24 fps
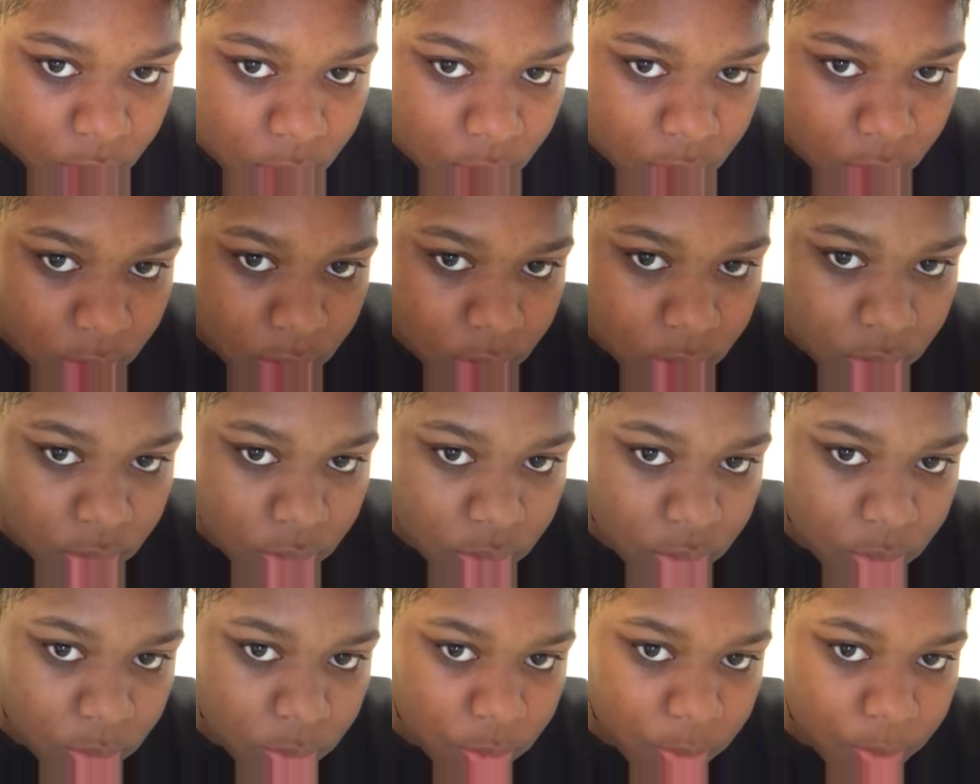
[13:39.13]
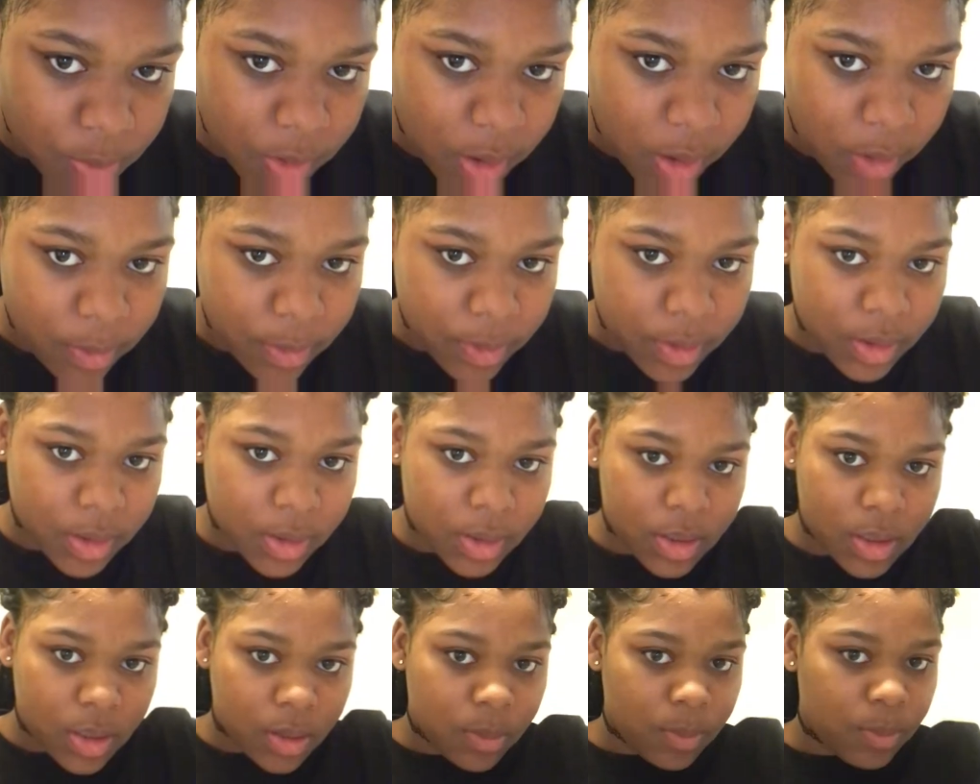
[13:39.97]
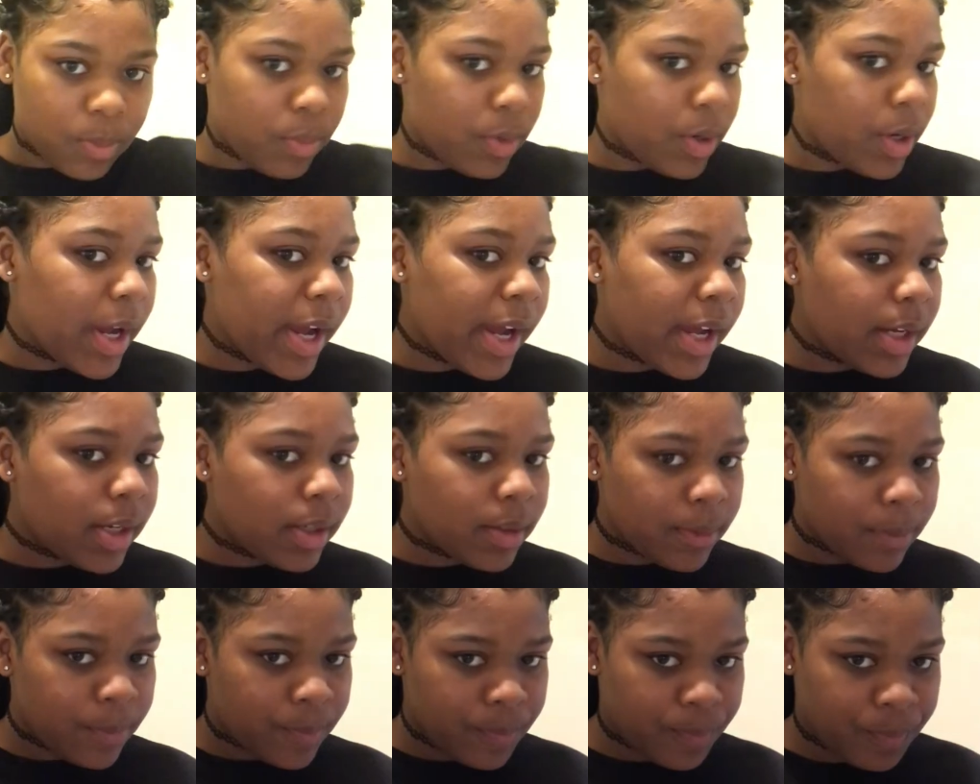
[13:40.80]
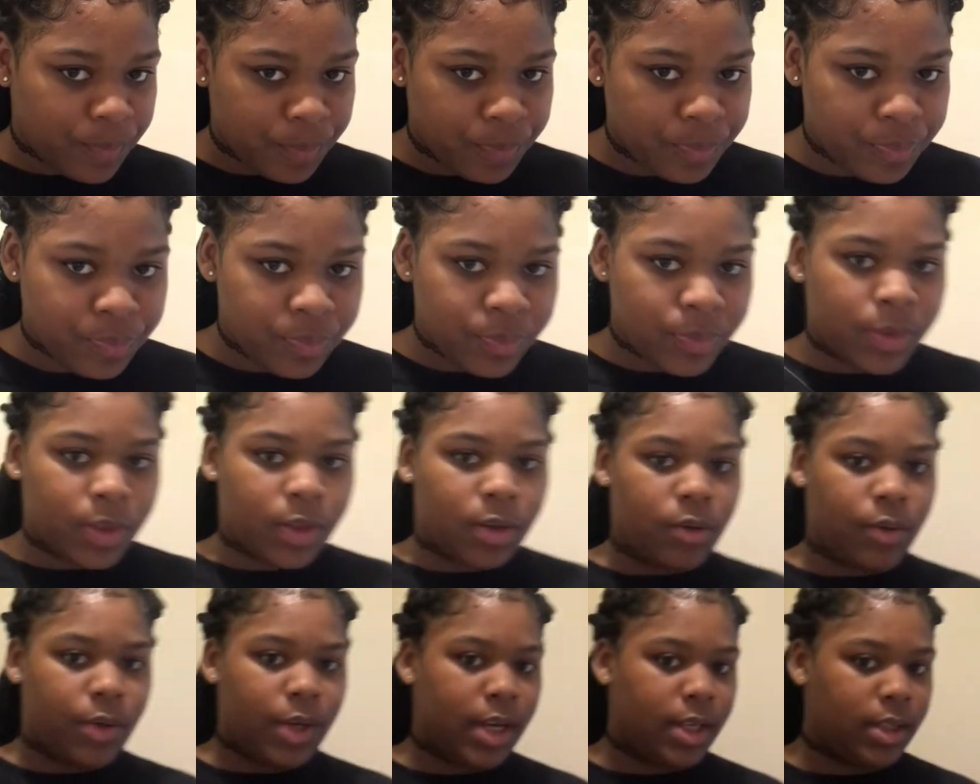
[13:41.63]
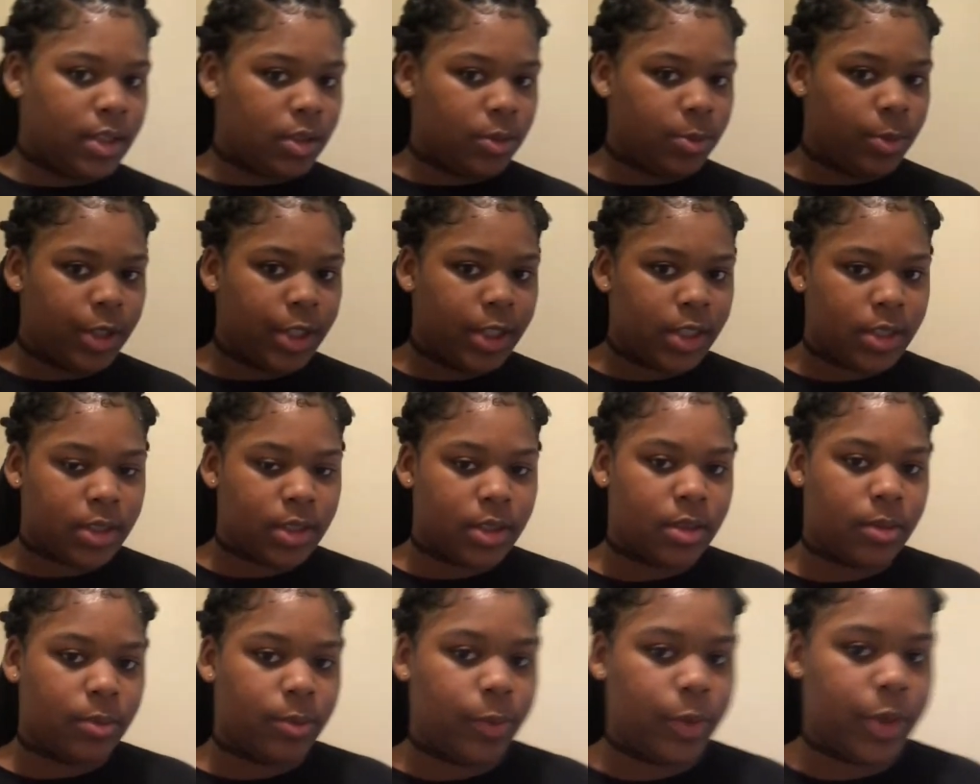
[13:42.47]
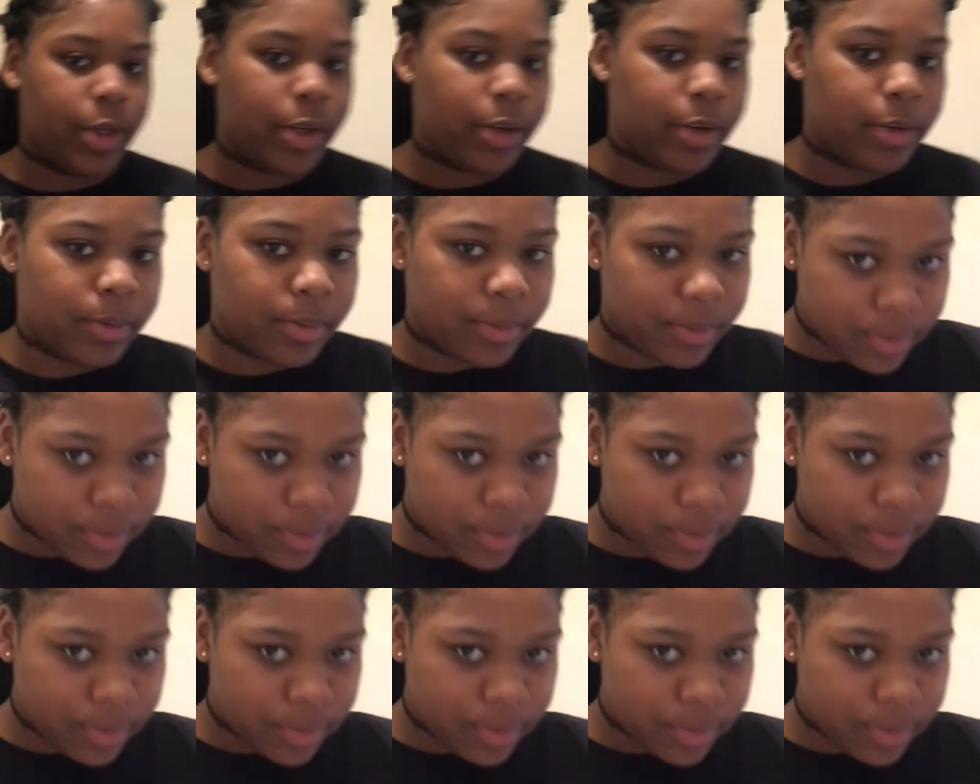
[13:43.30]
Also swoop that one into the braid. Okay, so we're getting somewhere.